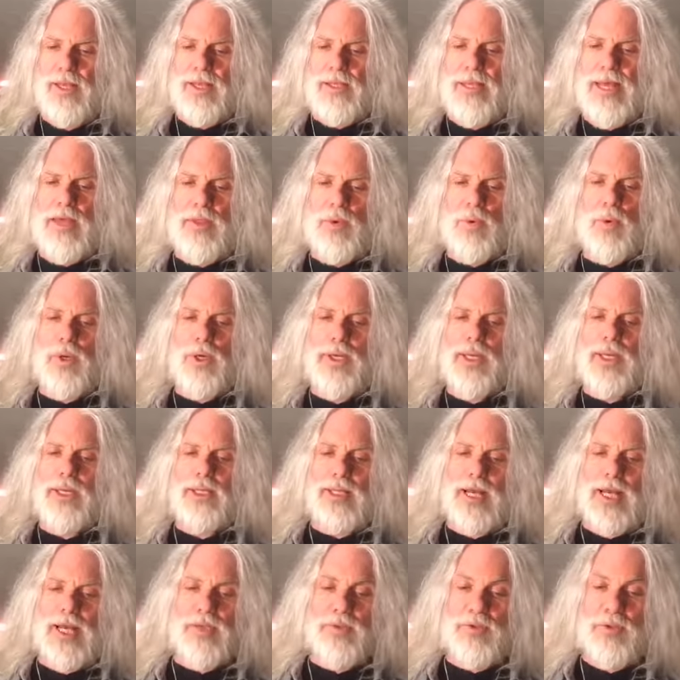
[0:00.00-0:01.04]
Now, the working
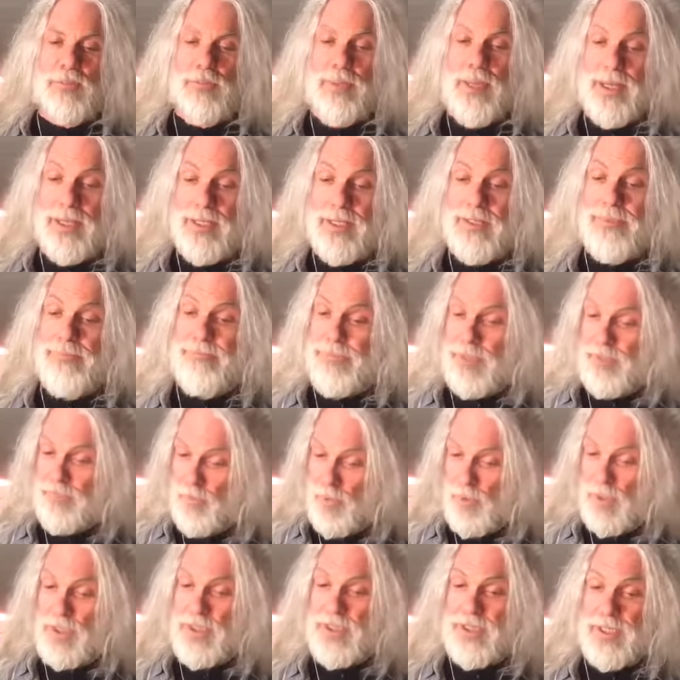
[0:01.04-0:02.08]
class rebellion, of
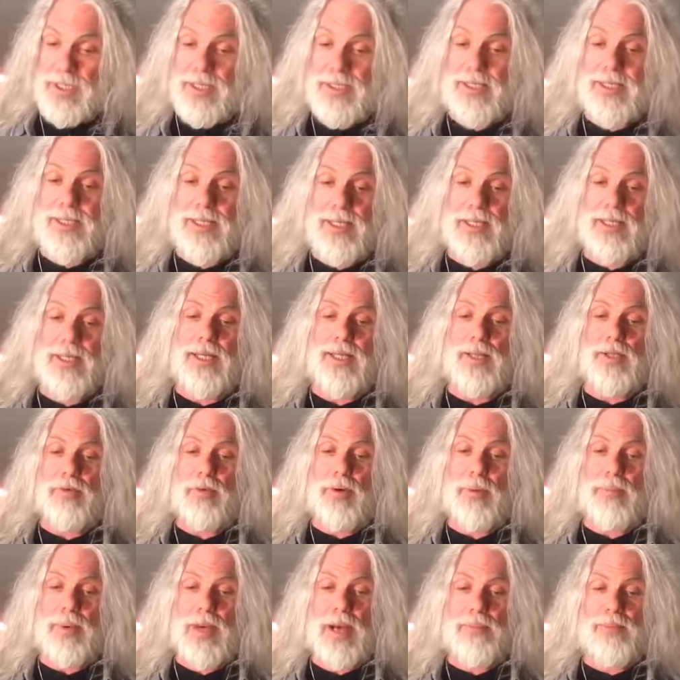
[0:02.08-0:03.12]
course, succeeded in the
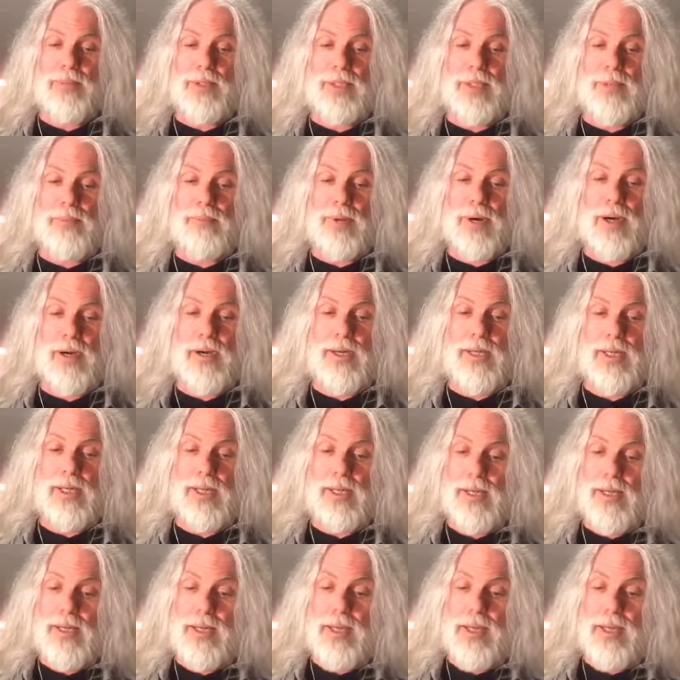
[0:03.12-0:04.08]
Republican Party,